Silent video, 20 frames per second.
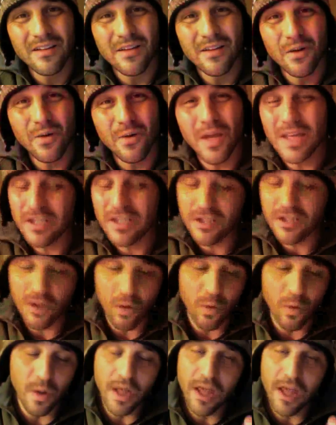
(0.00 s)
Okay,
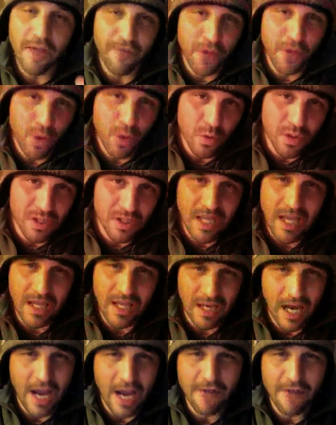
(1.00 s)
so if you were to take
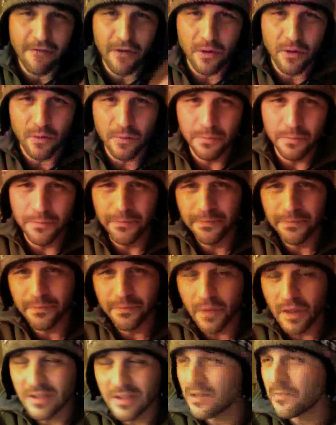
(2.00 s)
an iPhone,
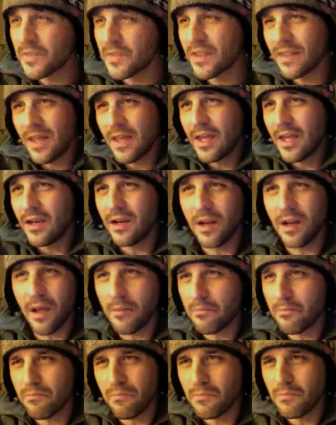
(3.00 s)
something that
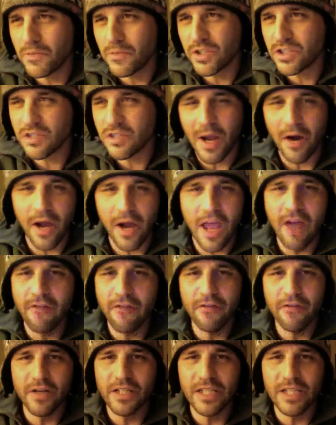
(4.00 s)
just about
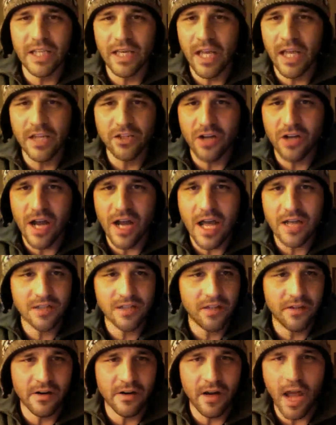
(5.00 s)
every teenager has,
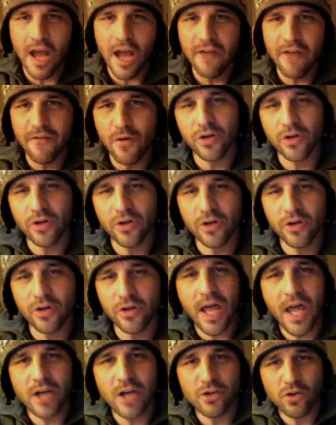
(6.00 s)
either an iPhone or an
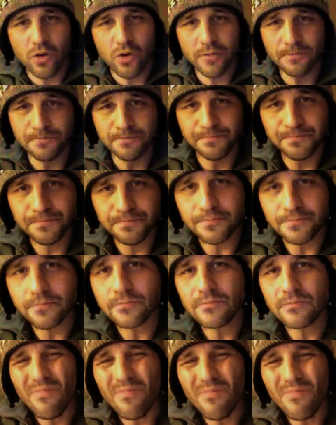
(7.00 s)
Android,
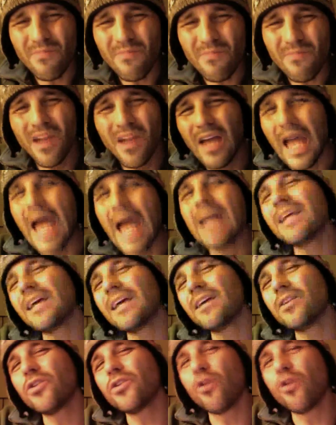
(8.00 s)
and take
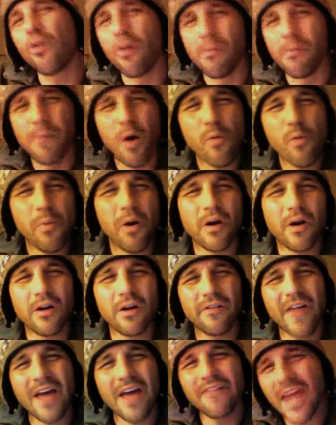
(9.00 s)
it to a remote part of
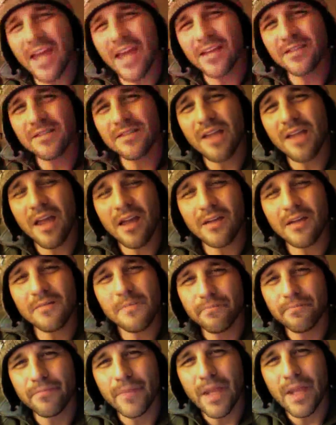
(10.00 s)
Afghanistan
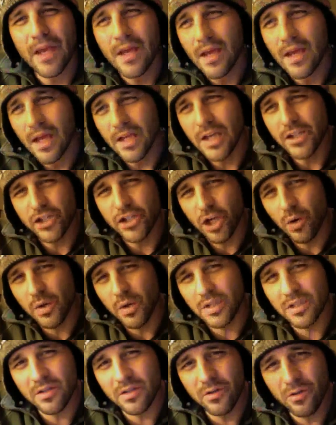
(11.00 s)
and show
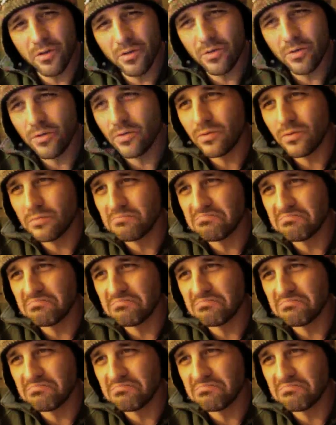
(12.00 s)
it to